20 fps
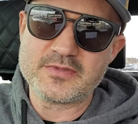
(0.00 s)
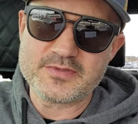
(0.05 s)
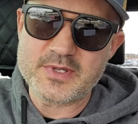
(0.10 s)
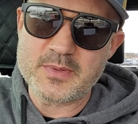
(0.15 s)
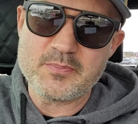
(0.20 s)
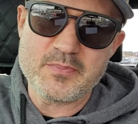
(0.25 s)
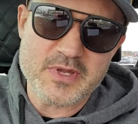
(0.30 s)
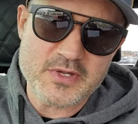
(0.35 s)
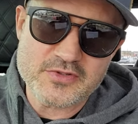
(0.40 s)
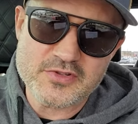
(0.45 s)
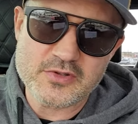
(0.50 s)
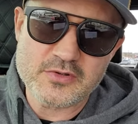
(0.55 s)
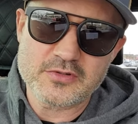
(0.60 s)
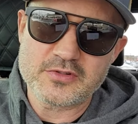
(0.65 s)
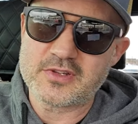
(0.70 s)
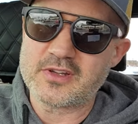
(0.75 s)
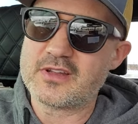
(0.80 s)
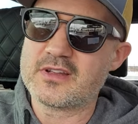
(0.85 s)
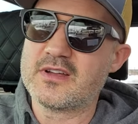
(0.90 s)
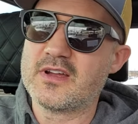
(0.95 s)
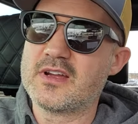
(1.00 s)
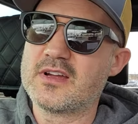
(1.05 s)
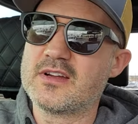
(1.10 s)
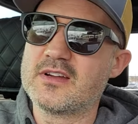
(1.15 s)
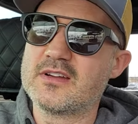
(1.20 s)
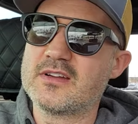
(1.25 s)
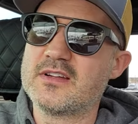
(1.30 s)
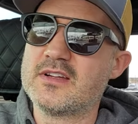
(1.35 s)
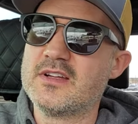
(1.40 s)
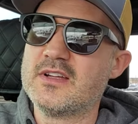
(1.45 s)
It was a musical.
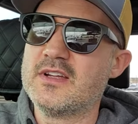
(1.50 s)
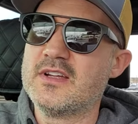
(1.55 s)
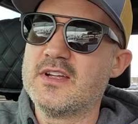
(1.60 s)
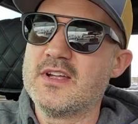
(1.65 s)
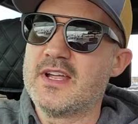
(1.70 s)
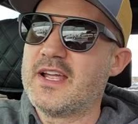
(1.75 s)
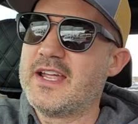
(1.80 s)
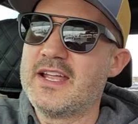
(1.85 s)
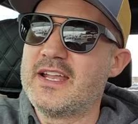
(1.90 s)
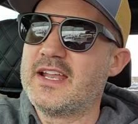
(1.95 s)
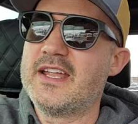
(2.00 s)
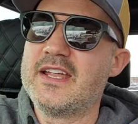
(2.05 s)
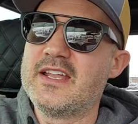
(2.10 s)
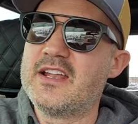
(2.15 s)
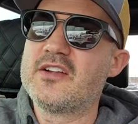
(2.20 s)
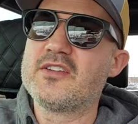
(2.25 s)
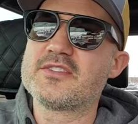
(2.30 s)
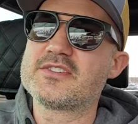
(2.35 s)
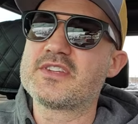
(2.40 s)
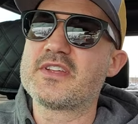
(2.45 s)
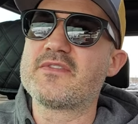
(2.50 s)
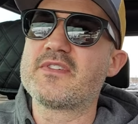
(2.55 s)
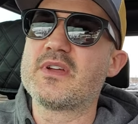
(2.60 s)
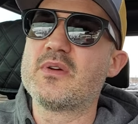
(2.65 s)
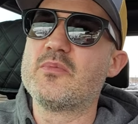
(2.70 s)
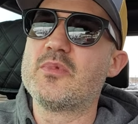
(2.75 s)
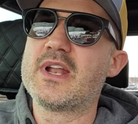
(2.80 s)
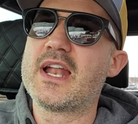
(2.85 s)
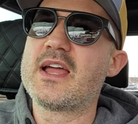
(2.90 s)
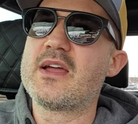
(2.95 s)
Uh, and, and, all this stuff.
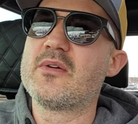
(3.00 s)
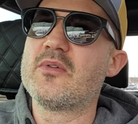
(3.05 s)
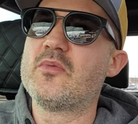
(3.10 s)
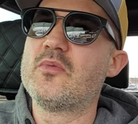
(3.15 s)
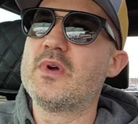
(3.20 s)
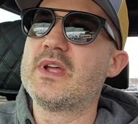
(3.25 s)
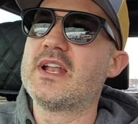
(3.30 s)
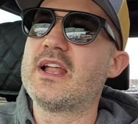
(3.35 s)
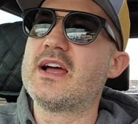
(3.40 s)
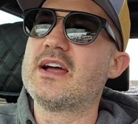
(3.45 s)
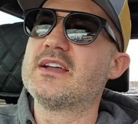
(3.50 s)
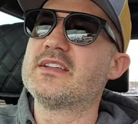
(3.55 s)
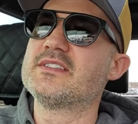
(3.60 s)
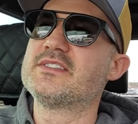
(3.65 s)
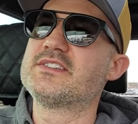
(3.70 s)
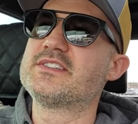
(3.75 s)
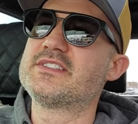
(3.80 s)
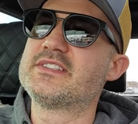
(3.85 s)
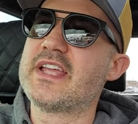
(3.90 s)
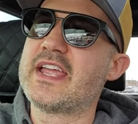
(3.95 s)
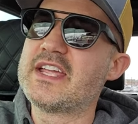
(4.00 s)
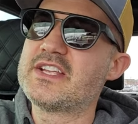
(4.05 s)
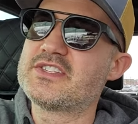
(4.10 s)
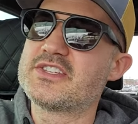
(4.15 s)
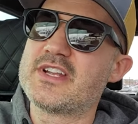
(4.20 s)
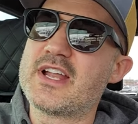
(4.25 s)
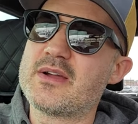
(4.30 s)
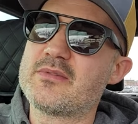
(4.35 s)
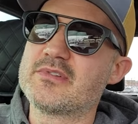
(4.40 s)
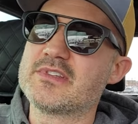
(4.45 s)
And when I went on
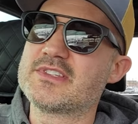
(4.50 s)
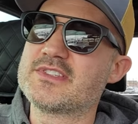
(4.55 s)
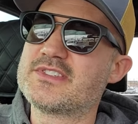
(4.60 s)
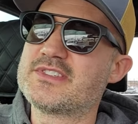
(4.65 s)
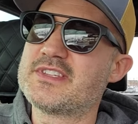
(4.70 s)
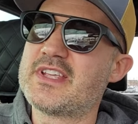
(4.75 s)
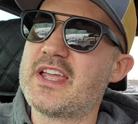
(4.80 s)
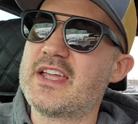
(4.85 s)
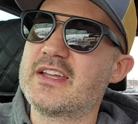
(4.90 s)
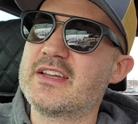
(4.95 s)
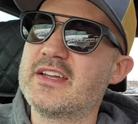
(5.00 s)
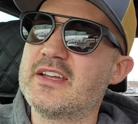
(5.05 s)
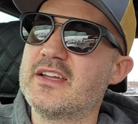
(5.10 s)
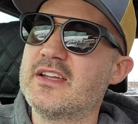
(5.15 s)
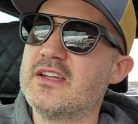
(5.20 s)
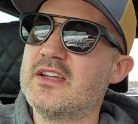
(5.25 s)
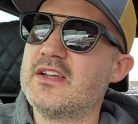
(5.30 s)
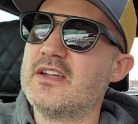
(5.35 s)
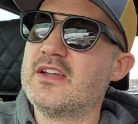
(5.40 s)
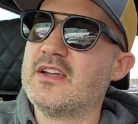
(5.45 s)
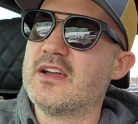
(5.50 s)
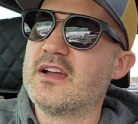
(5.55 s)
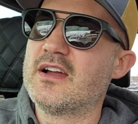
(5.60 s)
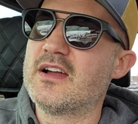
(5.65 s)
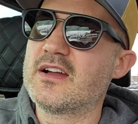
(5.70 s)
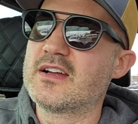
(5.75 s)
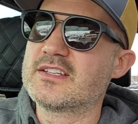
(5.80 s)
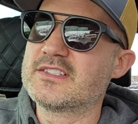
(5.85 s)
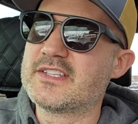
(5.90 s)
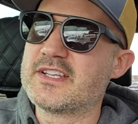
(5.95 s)
stage and I would sing,
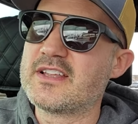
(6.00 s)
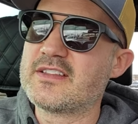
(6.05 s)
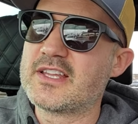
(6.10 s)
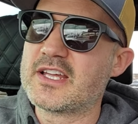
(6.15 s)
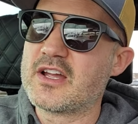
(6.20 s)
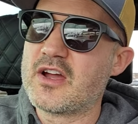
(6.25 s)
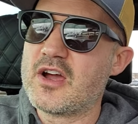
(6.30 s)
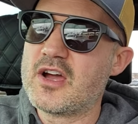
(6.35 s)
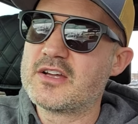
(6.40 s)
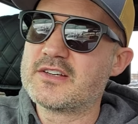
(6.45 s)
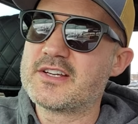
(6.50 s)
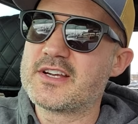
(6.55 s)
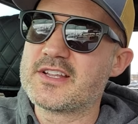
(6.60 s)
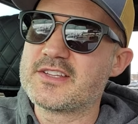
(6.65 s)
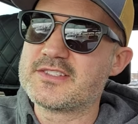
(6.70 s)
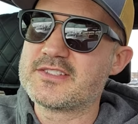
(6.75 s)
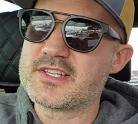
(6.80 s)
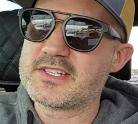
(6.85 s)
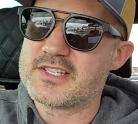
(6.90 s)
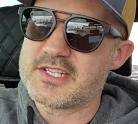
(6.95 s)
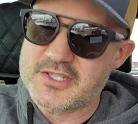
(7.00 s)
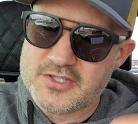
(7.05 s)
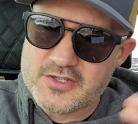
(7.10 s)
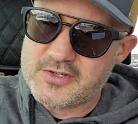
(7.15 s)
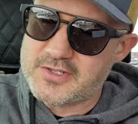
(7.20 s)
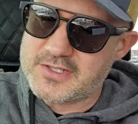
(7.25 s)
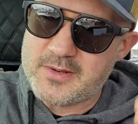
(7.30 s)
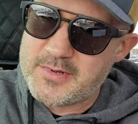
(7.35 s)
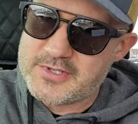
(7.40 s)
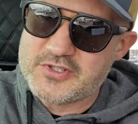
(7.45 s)
because uh, I did like 160
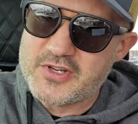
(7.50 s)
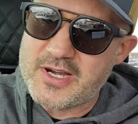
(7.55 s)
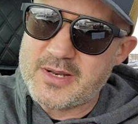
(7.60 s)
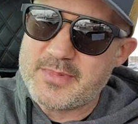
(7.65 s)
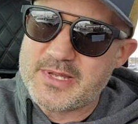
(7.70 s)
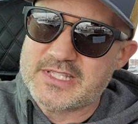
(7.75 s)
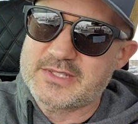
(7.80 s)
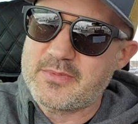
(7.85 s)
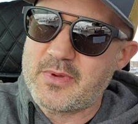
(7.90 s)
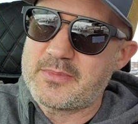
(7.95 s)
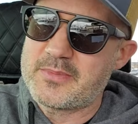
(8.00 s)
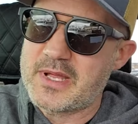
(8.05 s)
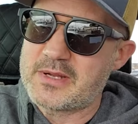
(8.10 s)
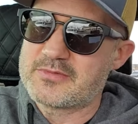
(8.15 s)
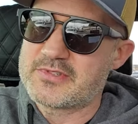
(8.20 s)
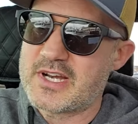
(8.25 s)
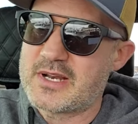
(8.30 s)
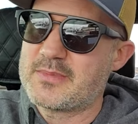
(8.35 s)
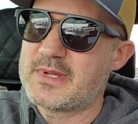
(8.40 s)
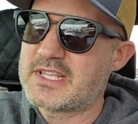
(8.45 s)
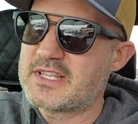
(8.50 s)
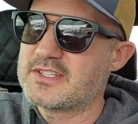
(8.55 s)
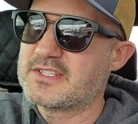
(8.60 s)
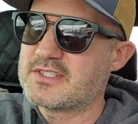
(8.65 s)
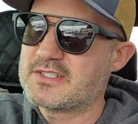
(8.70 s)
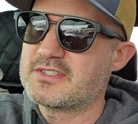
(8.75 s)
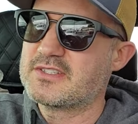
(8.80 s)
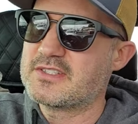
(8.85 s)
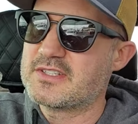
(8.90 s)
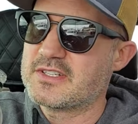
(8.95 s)
shows. I'm not trying to make this about me. I'm trying to make
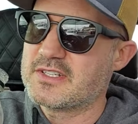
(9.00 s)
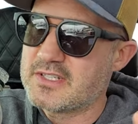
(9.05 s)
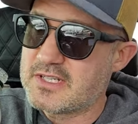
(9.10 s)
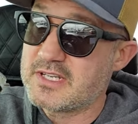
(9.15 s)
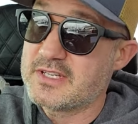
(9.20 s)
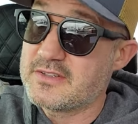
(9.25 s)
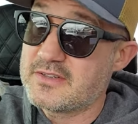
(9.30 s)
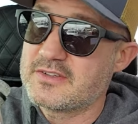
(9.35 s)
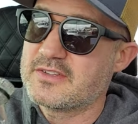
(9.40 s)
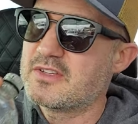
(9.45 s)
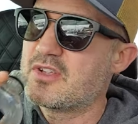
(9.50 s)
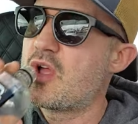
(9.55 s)
this. To get...